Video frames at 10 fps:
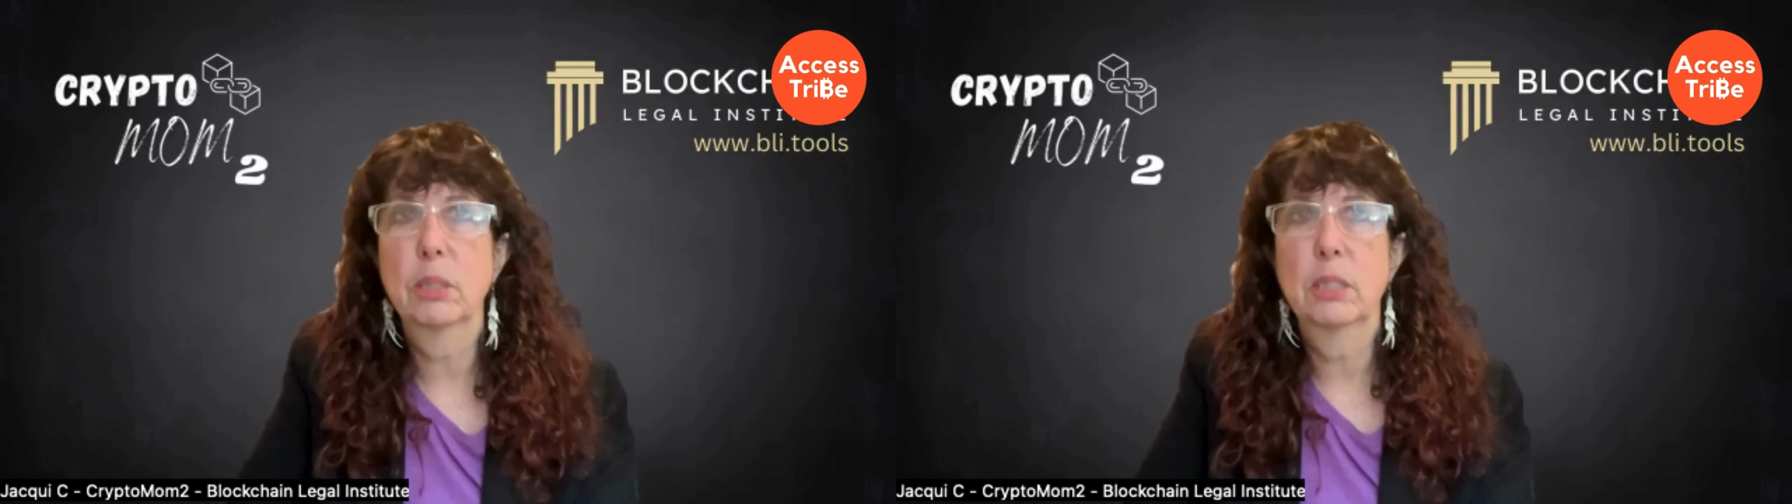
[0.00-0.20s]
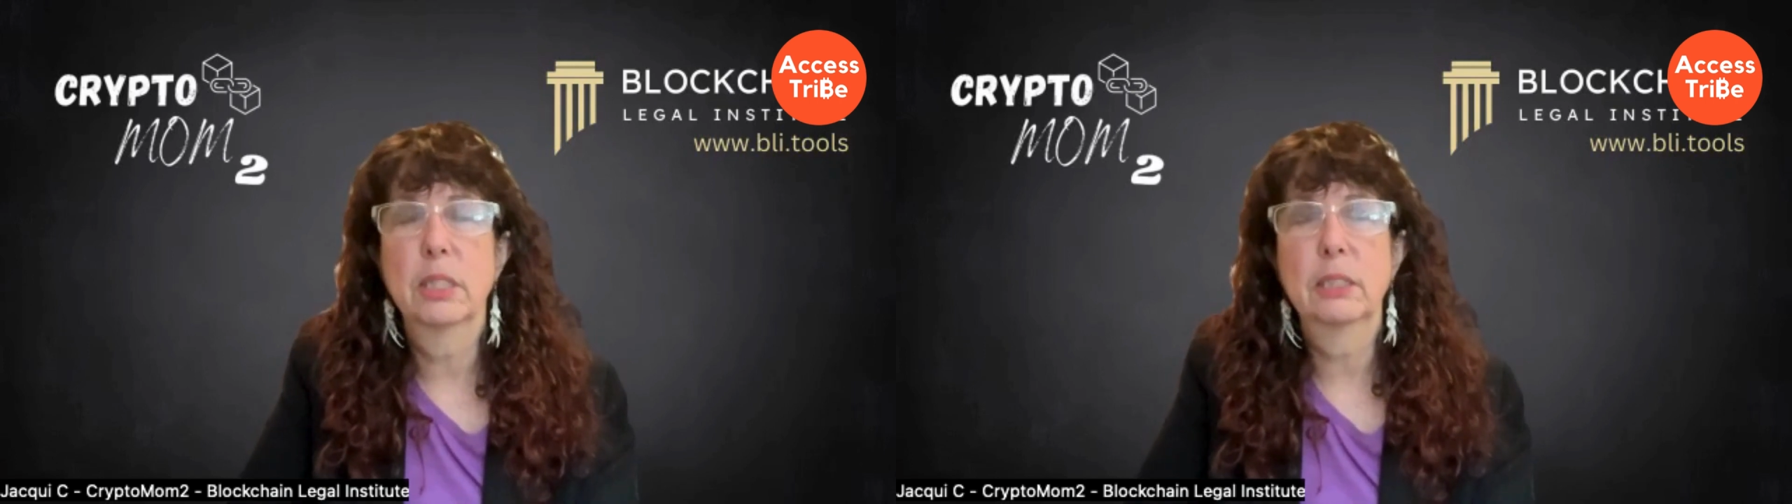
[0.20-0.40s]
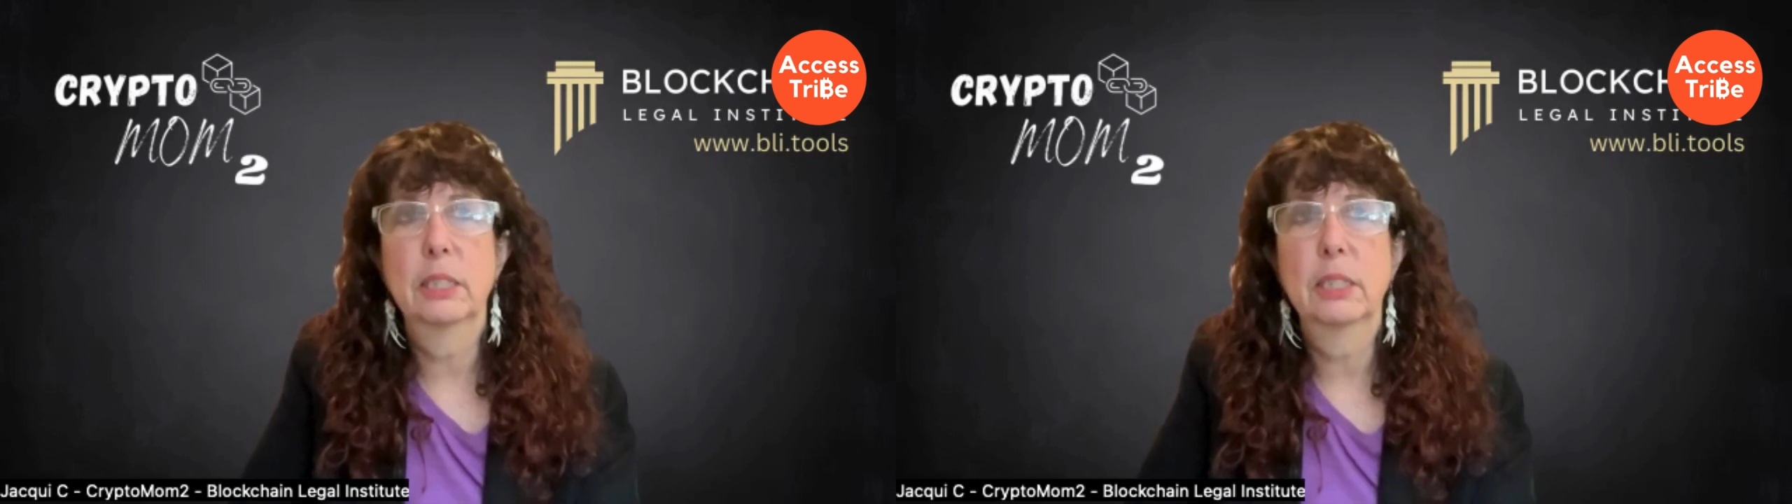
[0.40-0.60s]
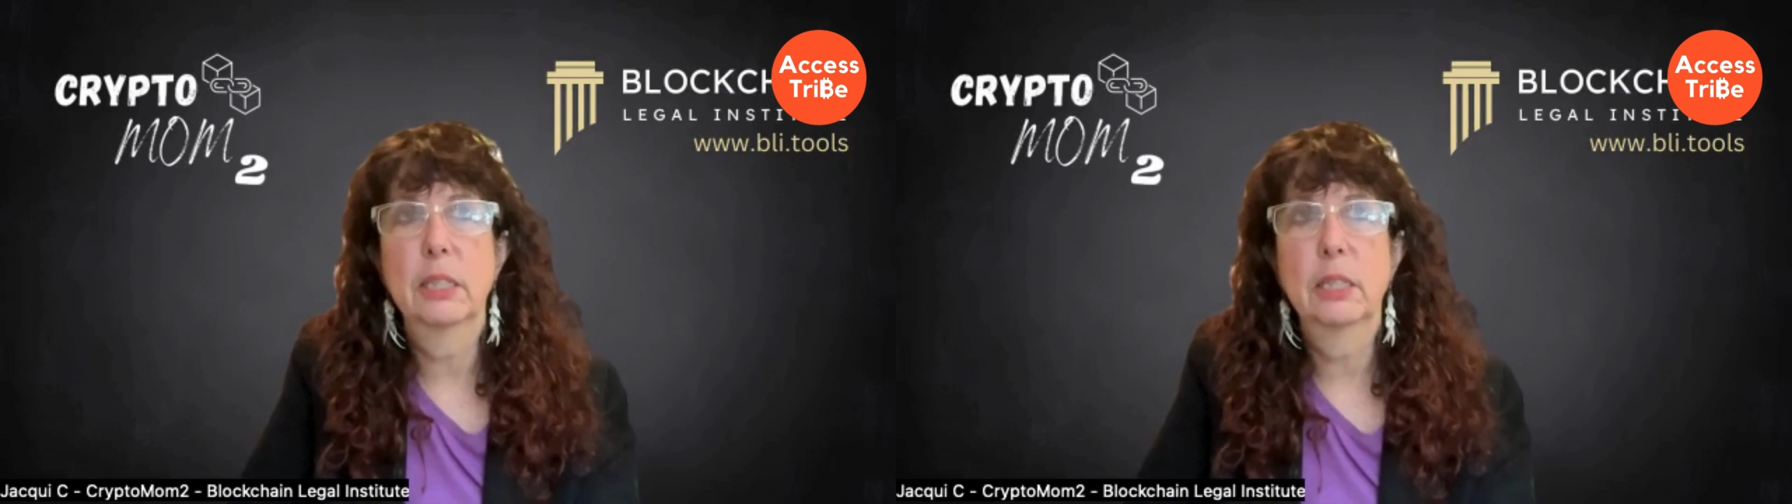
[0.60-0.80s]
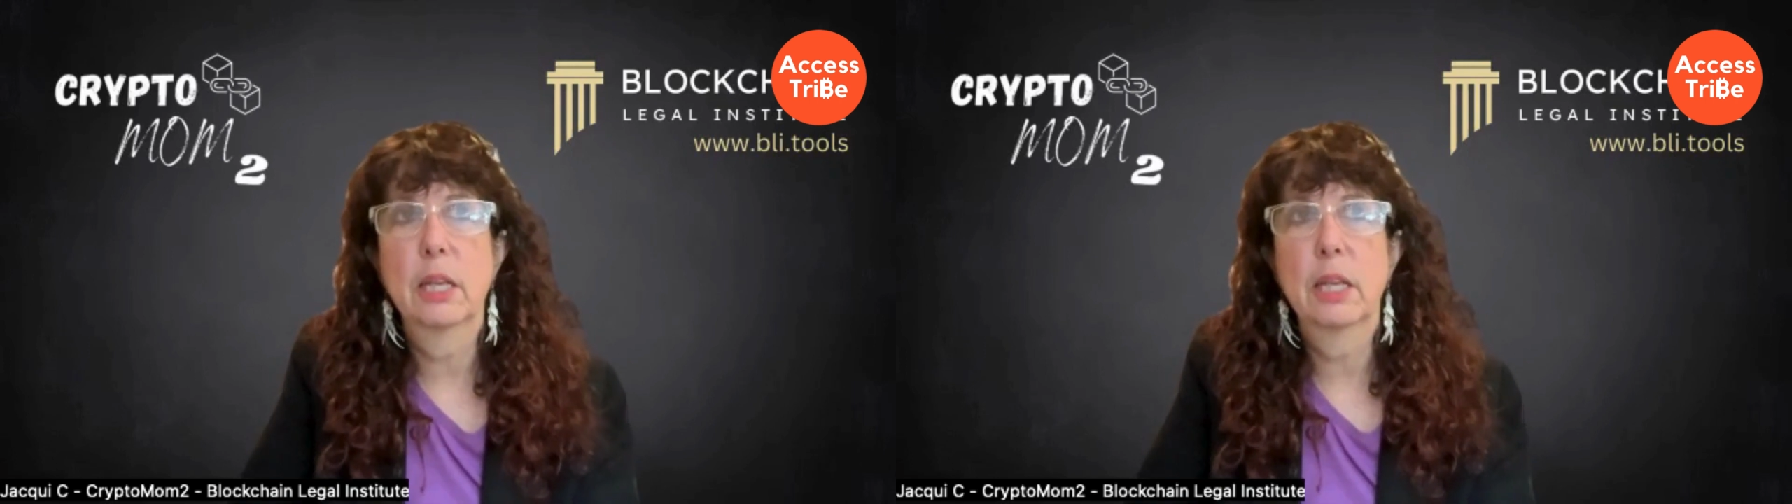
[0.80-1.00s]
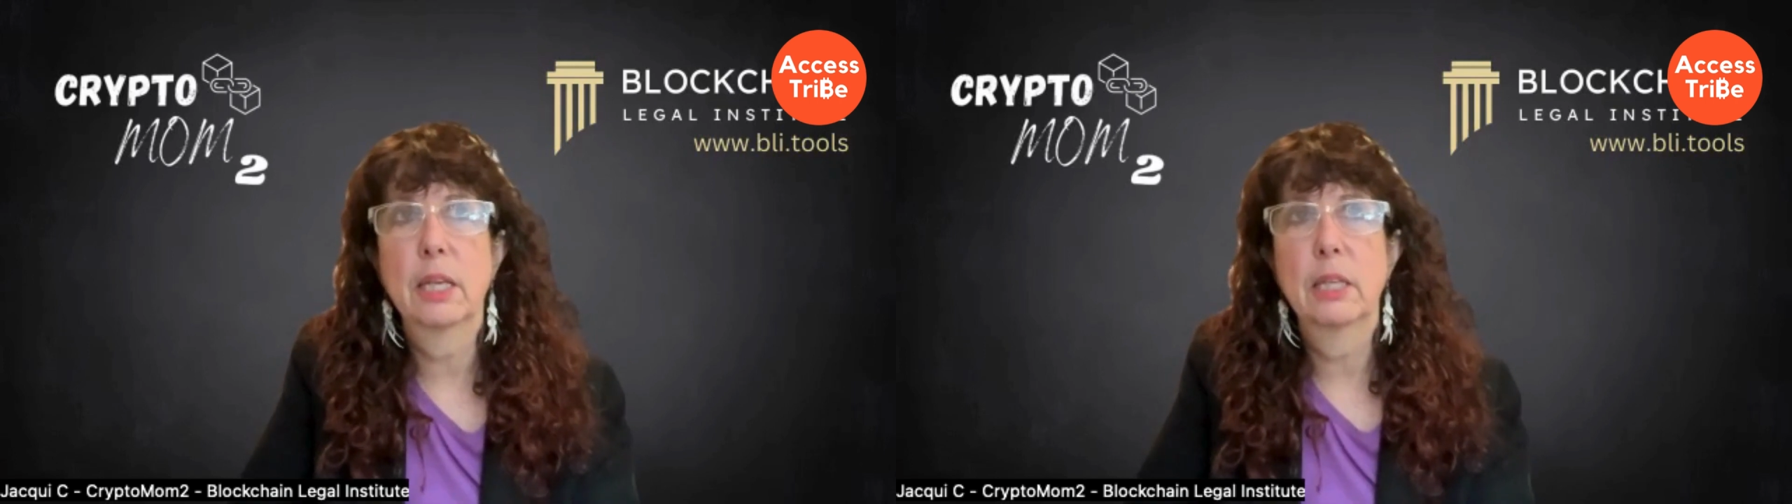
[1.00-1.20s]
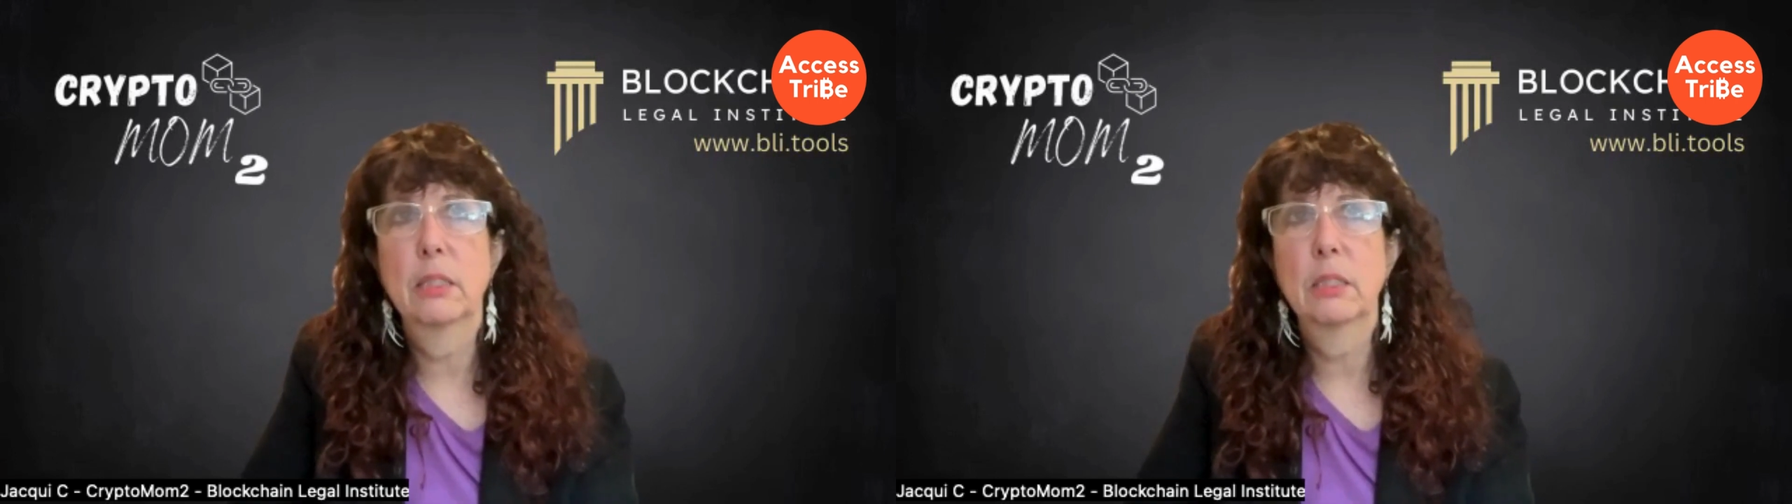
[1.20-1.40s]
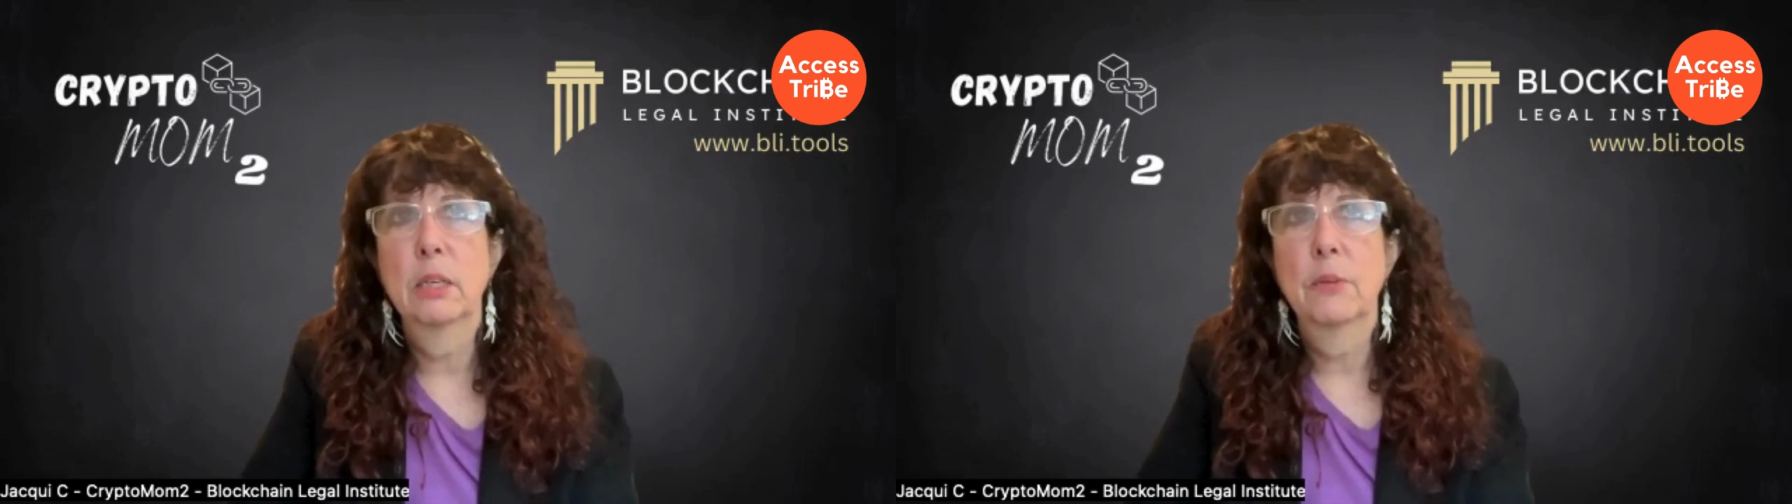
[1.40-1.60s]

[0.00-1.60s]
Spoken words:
conducted, and